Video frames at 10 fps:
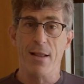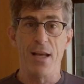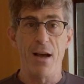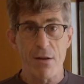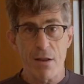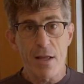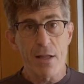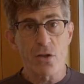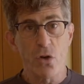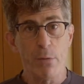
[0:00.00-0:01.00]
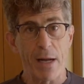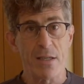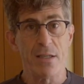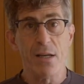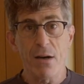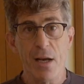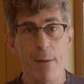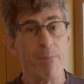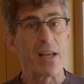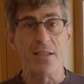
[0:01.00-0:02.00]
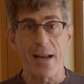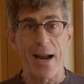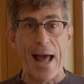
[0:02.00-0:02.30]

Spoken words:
The other thing that's cool about psyllium is that